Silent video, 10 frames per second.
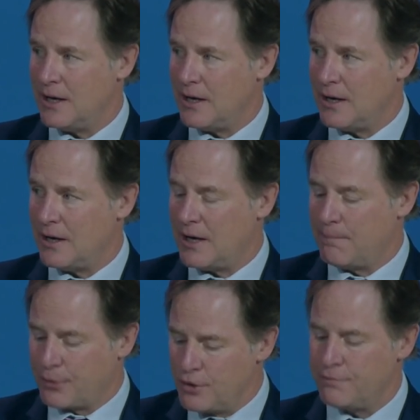uh,
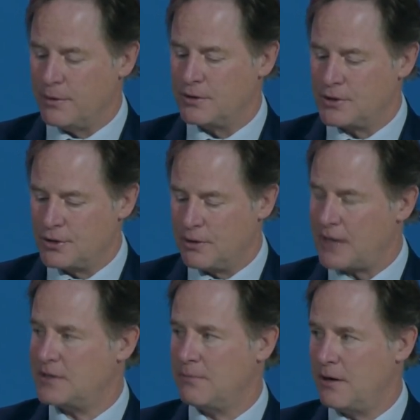improvement to
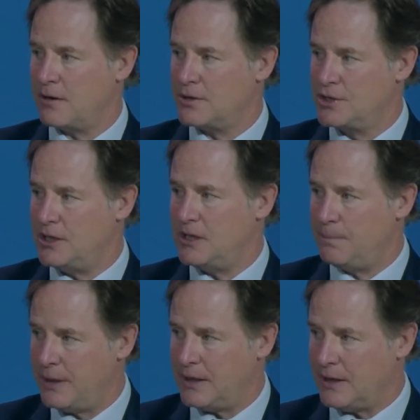Latin America's
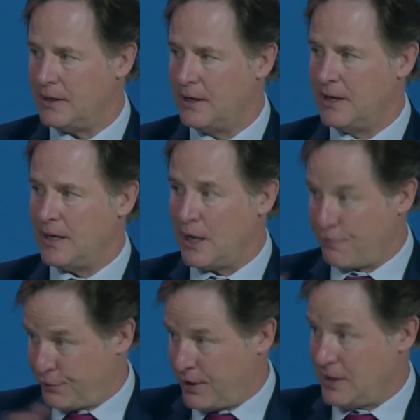GDP if